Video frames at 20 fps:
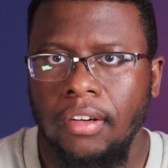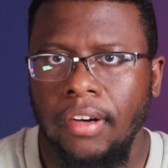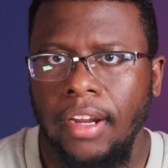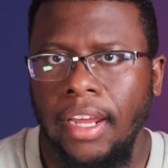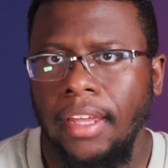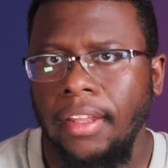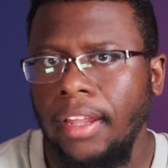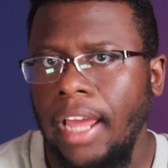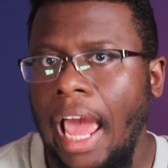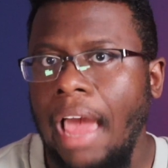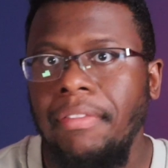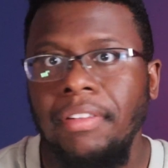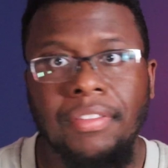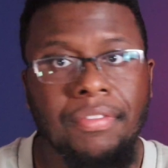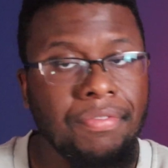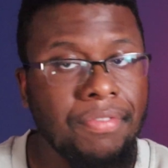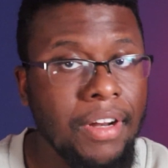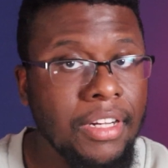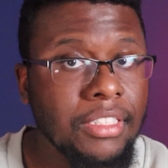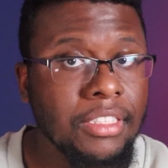Right?
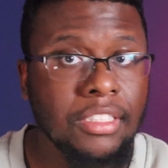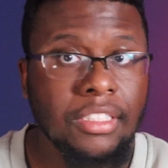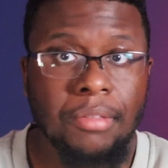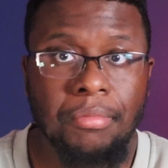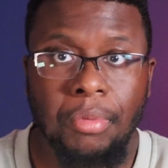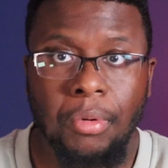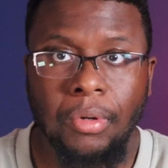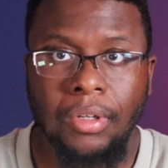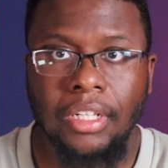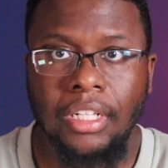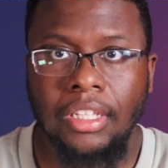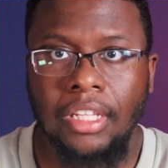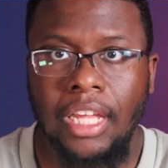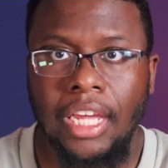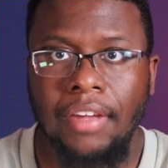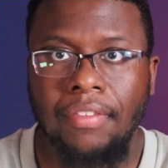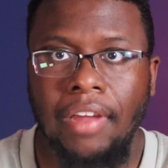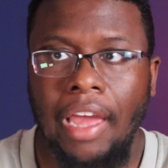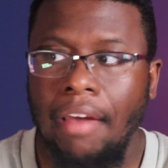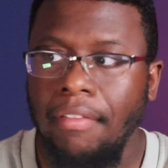Having friends is important in
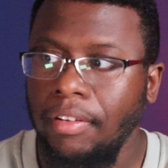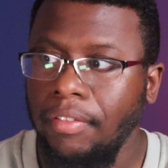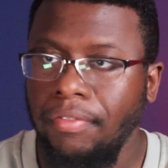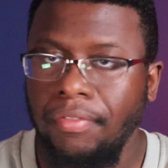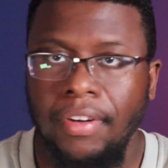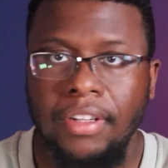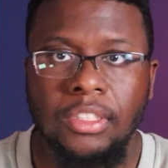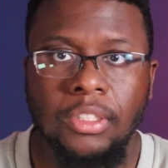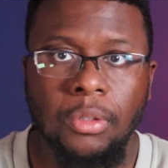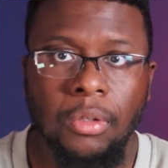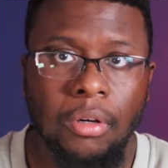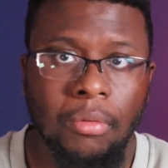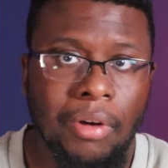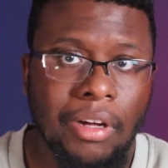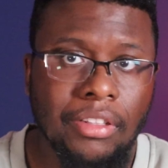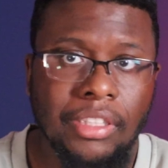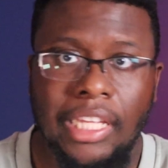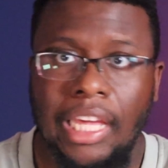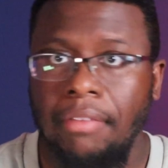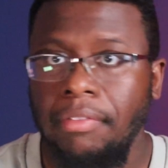life. Having friends who are
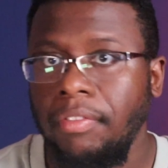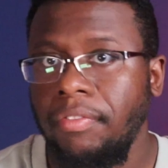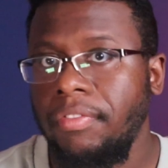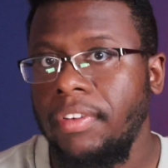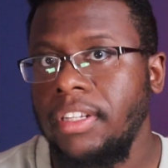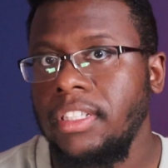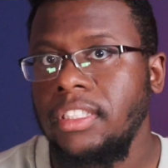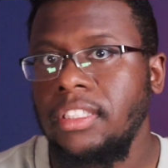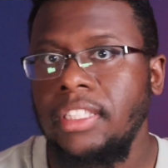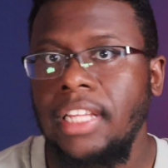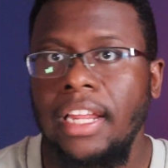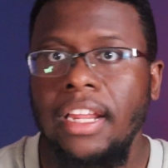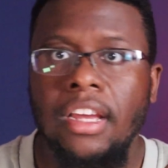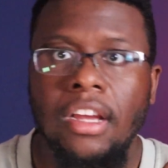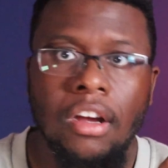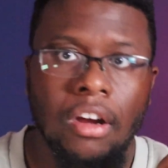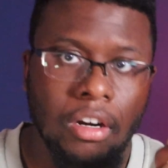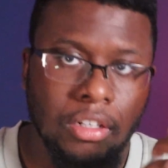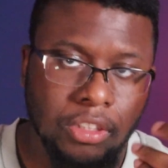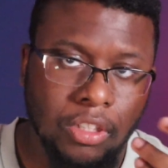wealthy, having friends that
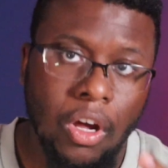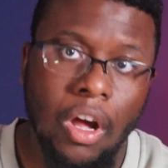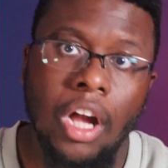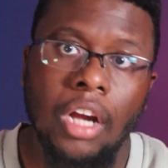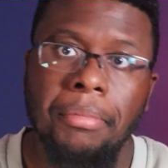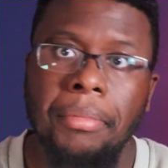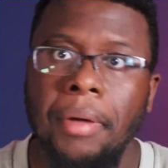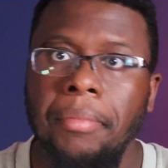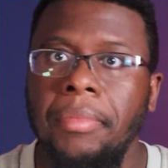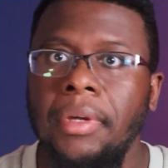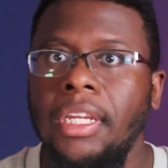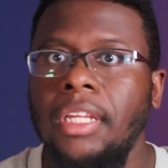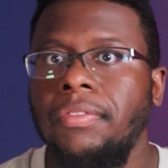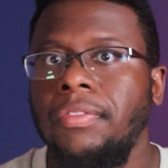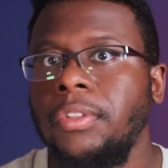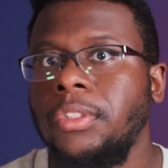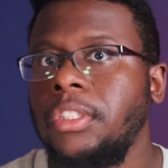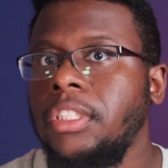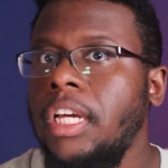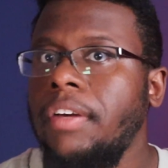are talking about
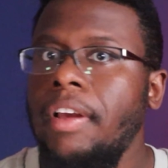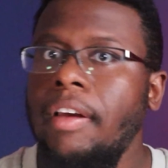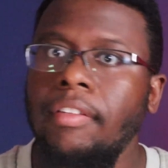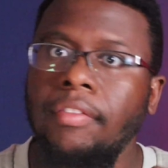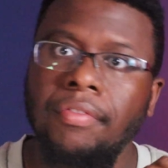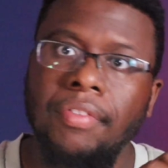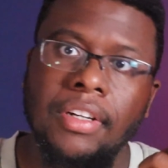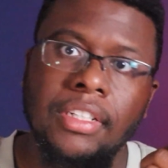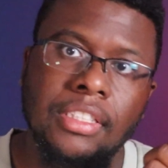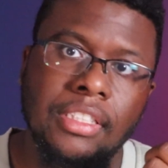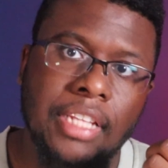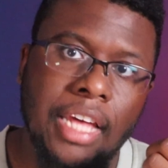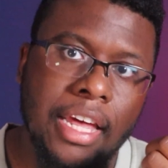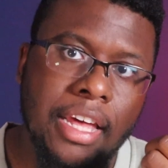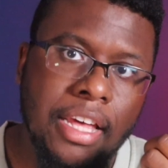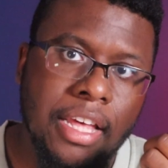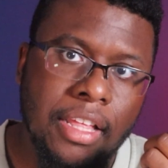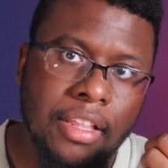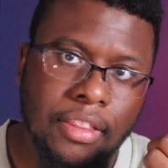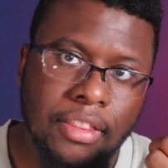meaningful stuff, having friends
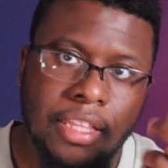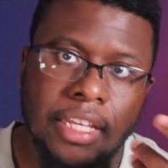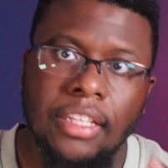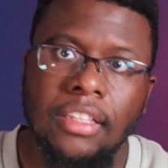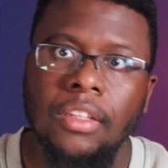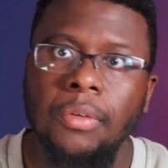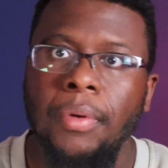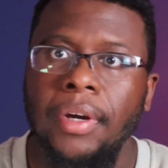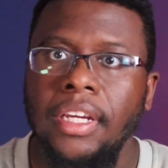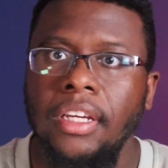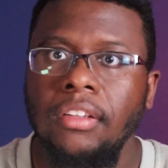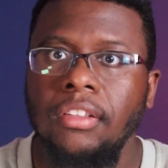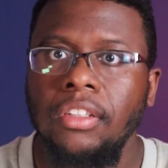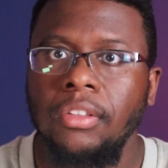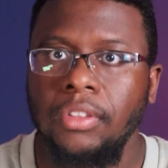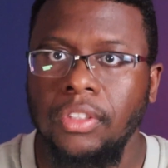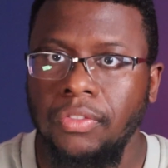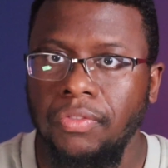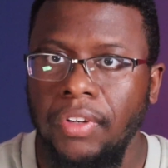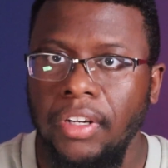that think the way you
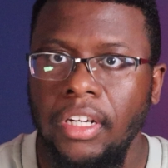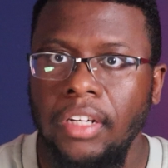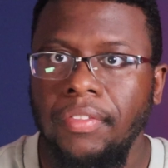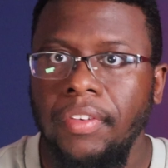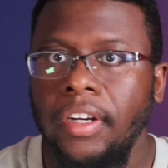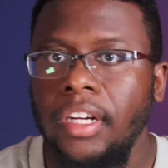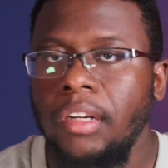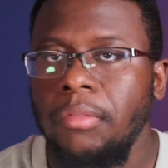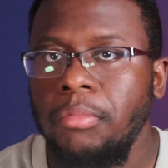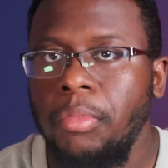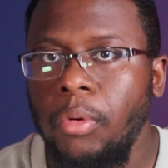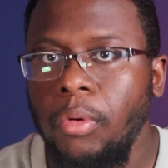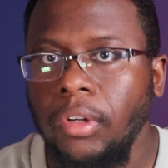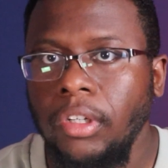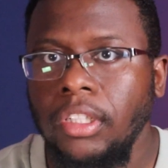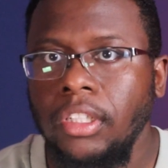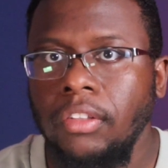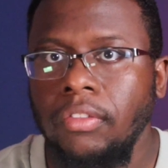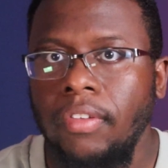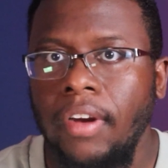do is very, very
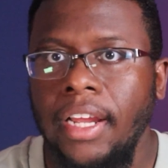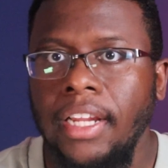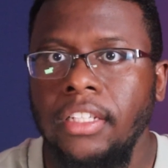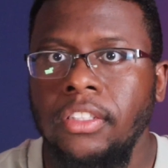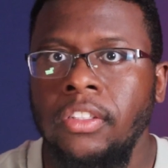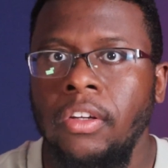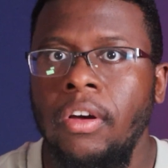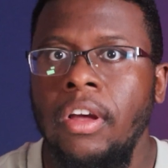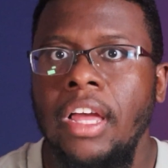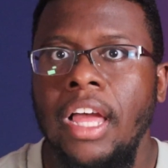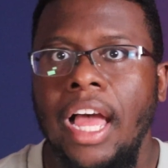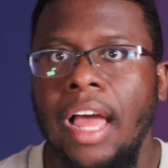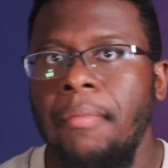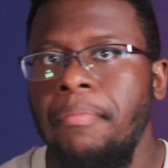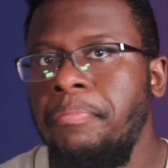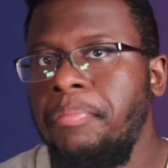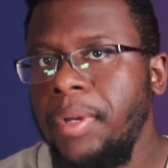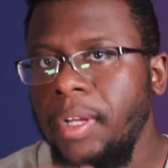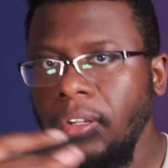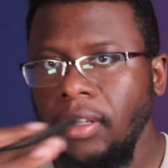important, right? So
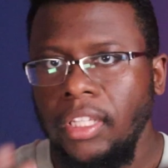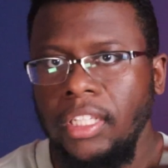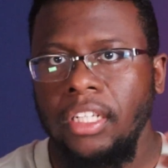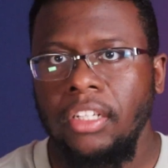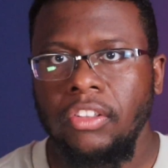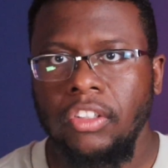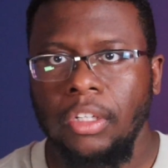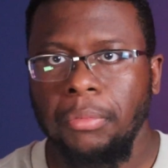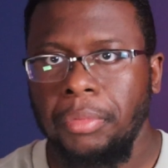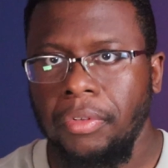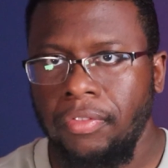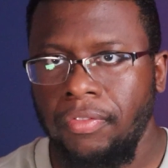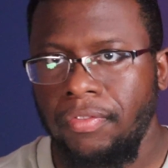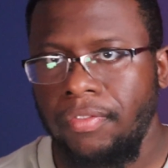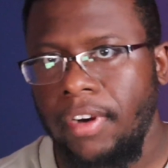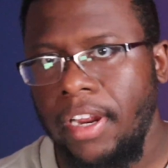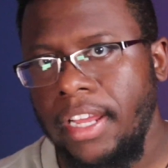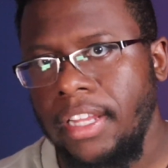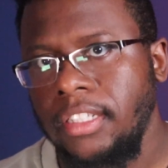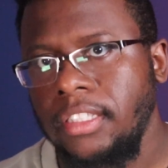I'm building a group of
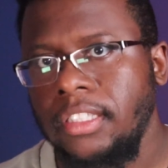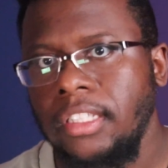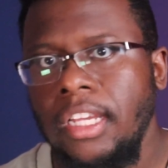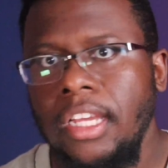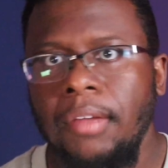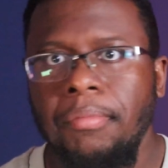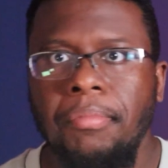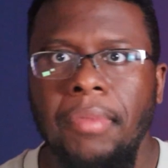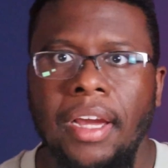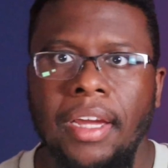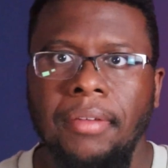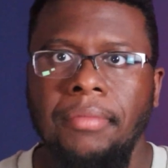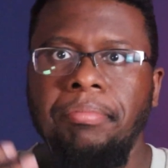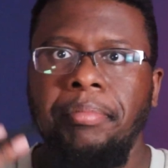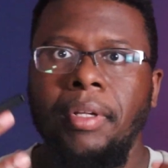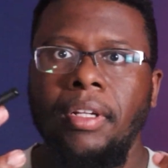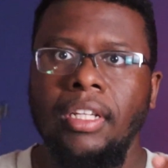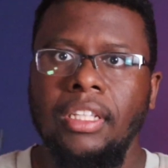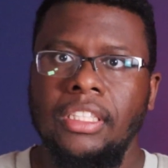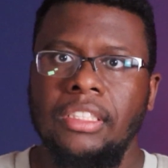friends by
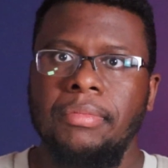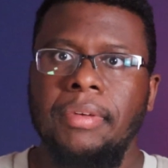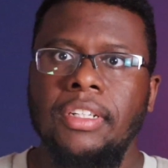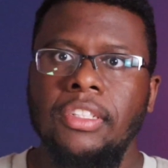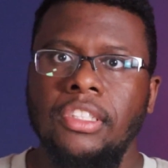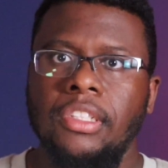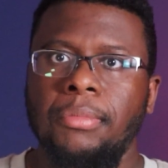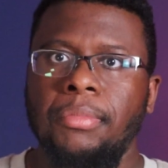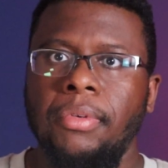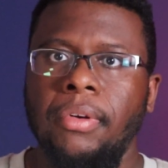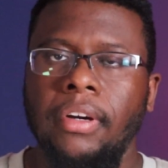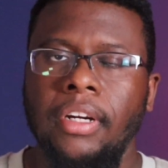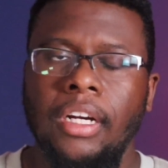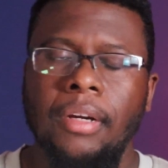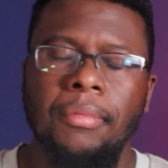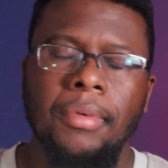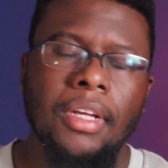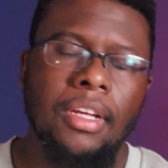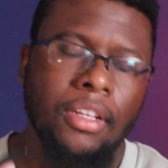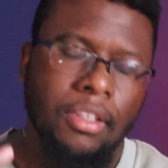building this mentorship
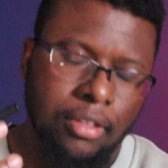program.